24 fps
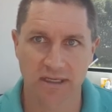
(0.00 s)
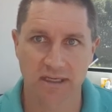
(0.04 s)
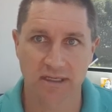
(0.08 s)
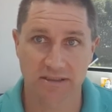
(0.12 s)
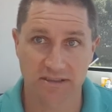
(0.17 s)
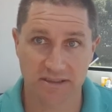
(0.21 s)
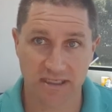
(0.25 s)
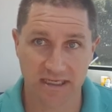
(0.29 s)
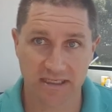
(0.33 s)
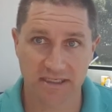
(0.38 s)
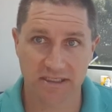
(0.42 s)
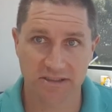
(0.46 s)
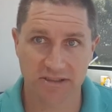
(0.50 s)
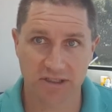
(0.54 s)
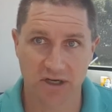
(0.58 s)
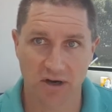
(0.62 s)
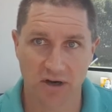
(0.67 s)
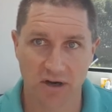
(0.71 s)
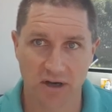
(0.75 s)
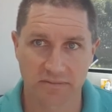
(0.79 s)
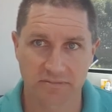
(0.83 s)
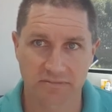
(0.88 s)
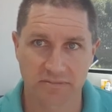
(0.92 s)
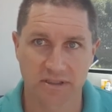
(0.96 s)
Take your
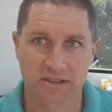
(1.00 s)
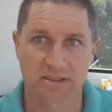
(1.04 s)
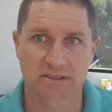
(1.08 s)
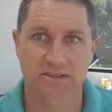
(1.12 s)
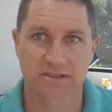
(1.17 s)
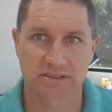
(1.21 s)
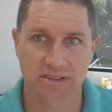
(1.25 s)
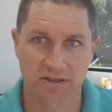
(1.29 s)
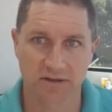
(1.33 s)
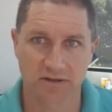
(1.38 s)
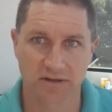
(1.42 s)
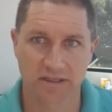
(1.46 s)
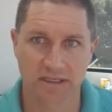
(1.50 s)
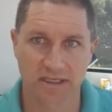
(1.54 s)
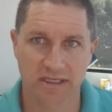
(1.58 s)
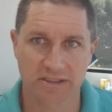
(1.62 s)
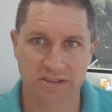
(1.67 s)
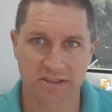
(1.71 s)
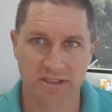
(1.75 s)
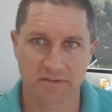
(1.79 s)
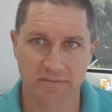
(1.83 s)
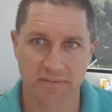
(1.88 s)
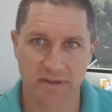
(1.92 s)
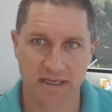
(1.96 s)
time, sit on the edge of
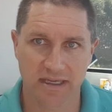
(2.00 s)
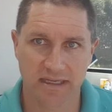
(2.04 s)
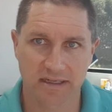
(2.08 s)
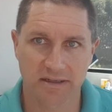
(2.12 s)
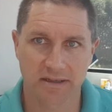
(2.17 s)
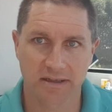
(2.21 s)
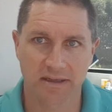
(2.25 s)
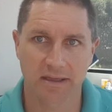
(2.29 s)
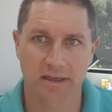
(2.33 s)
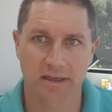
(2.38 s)
the bed,